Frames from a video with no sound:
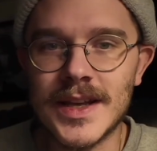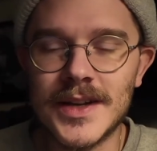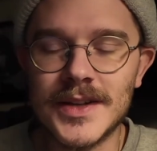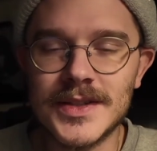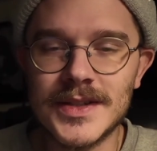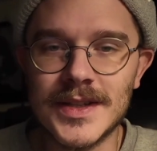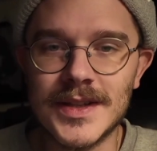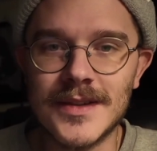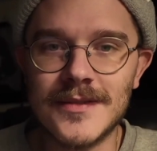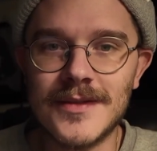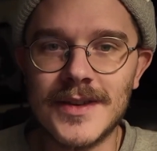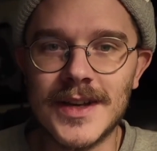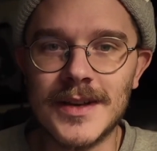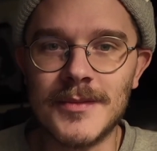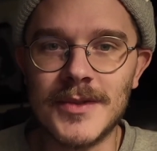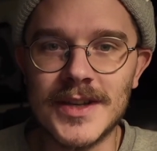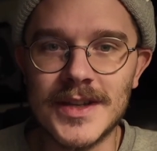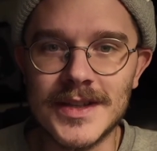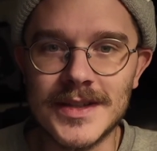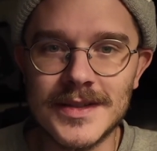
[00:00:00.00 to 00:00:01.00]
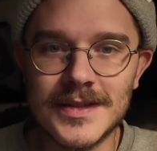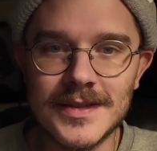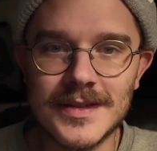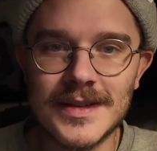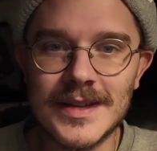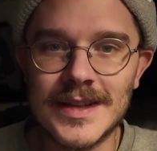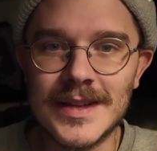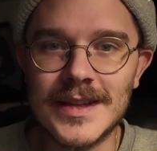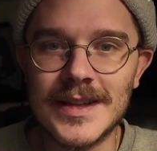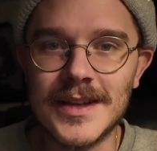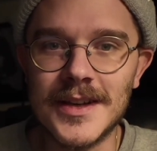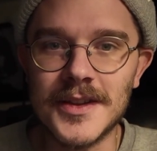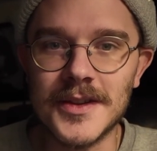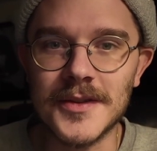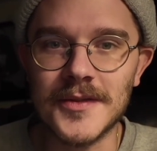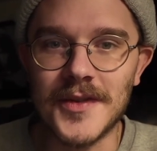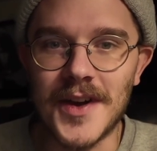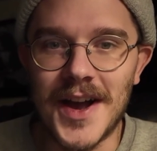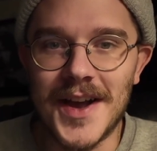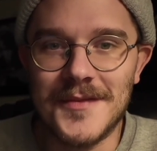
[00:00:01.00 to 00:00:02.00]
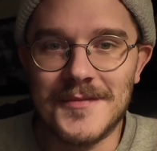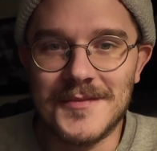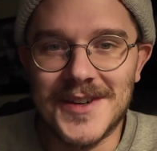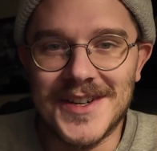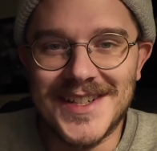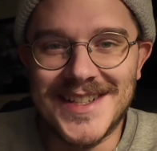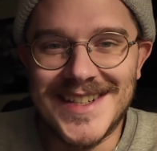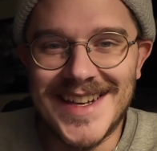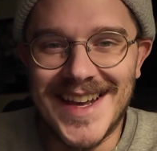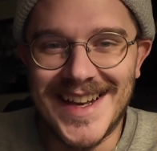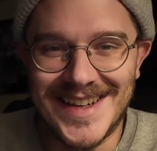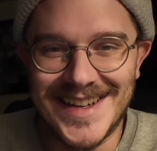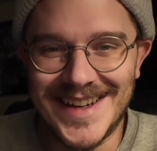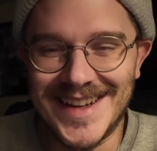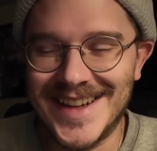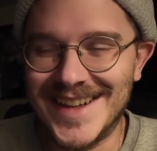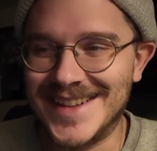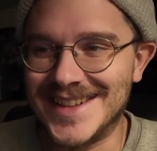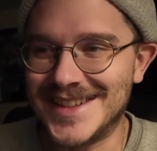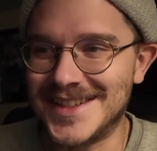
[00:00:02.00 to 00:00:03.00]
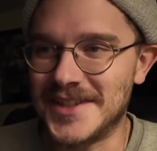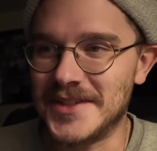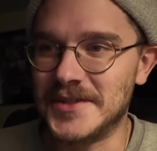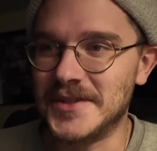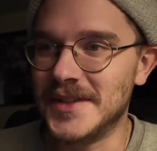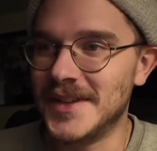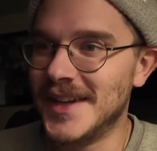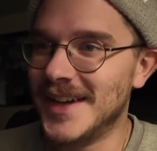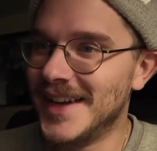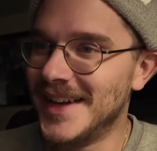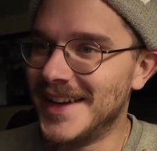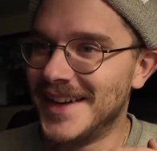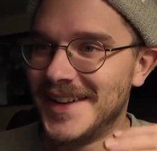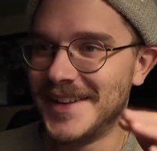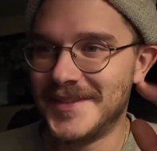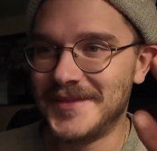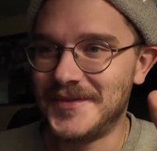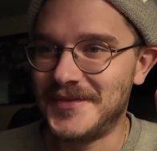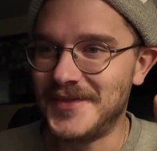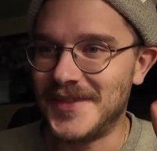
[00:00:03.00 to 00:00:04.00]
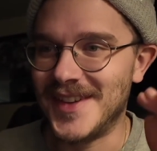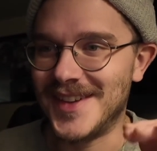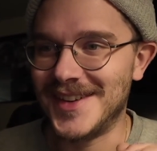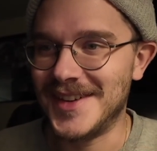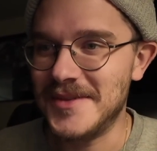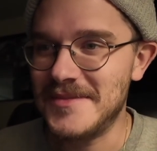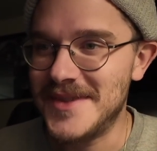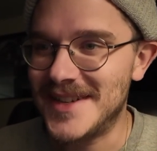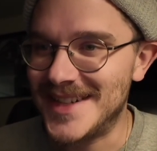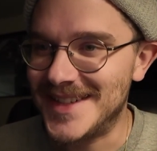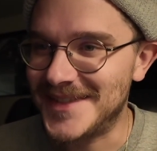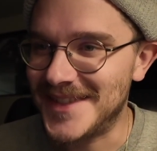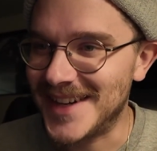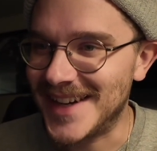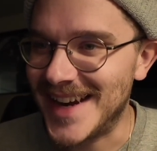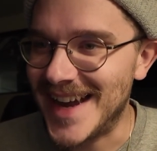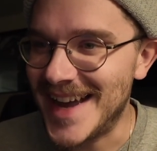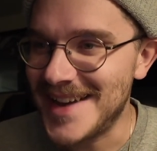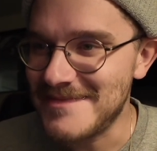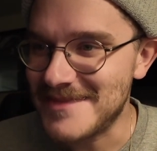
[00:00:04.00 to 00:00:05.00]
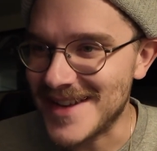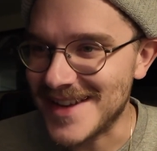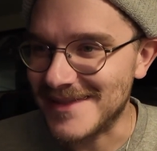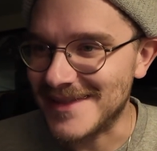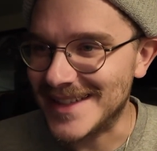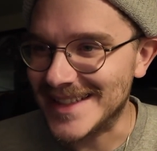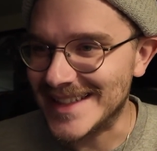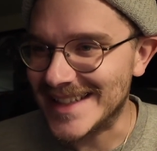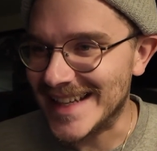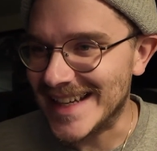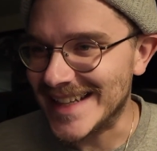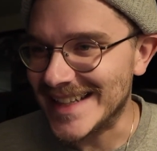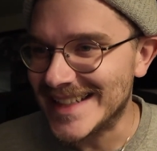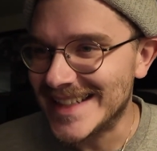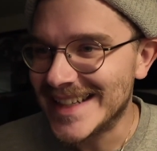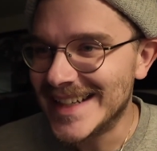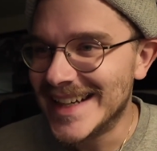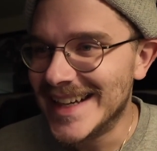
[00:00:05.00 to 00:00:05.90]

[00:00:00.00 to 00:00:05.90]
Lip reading: else in the family is in the other 5%. And so nobody's very happy about that.